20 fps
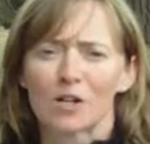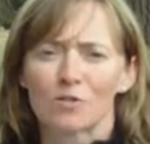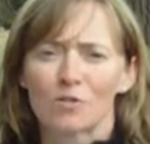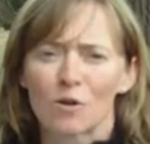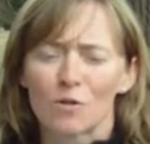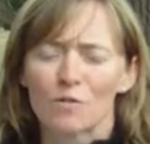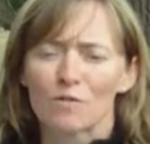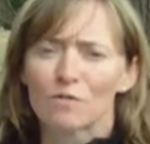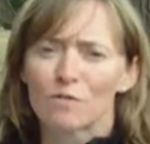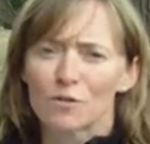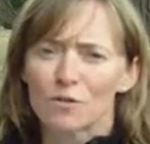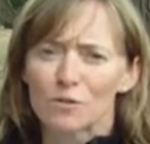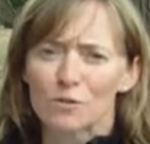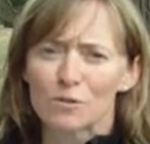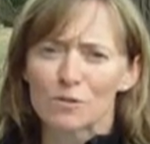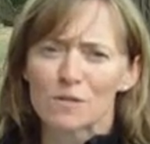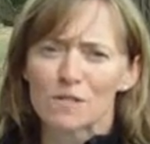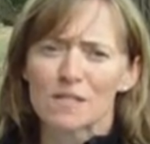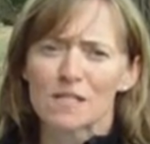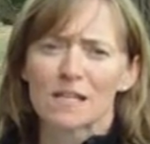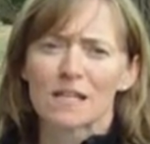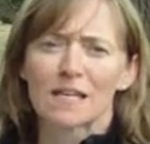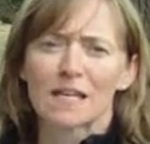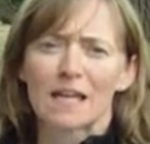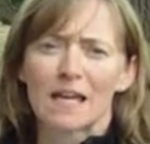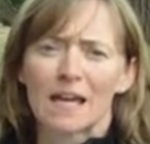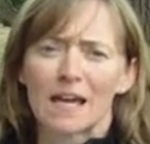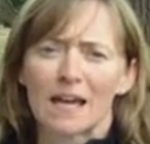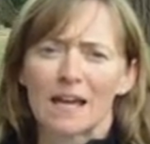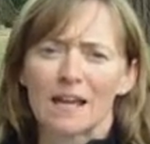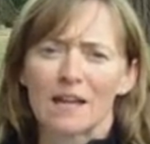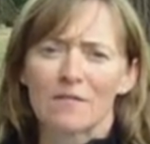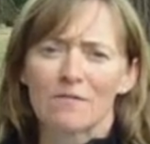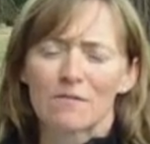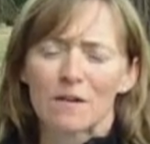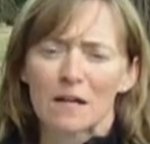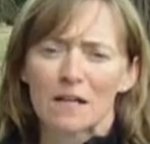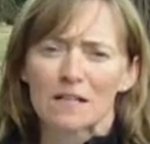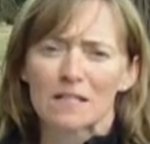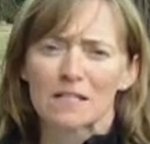grown foods can
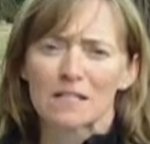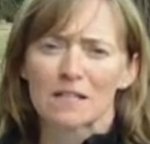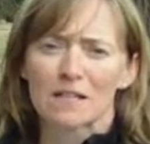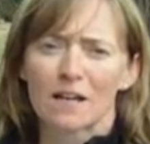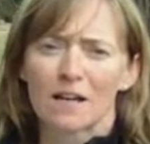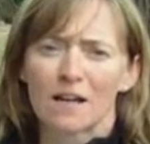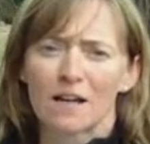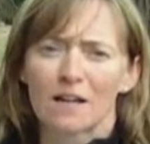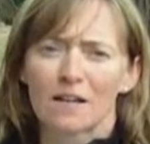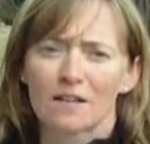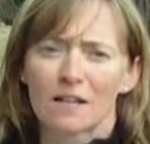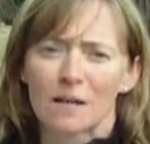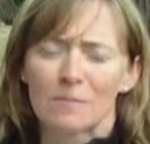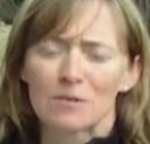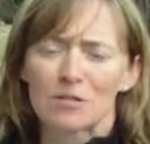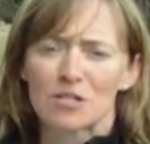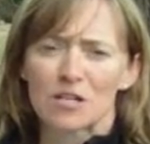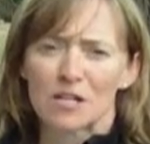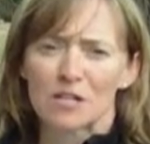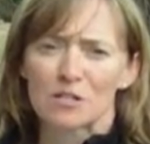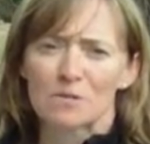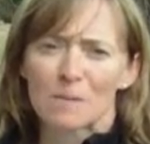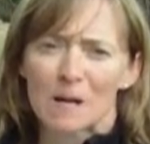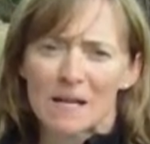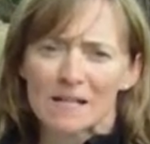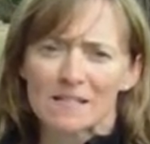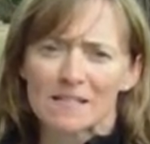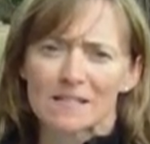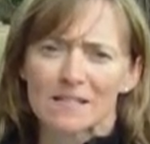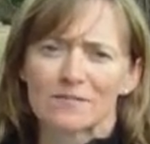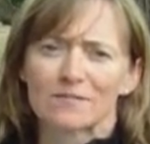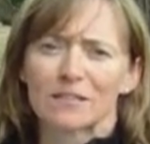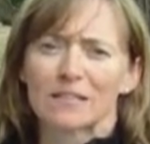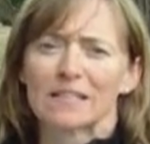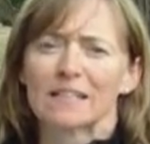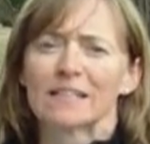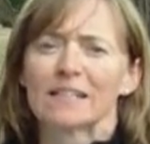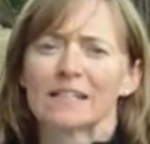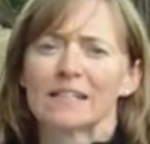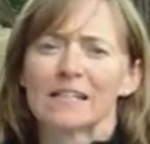affect climate change
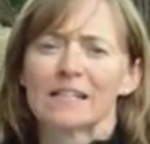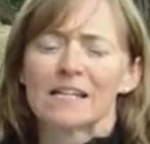positively.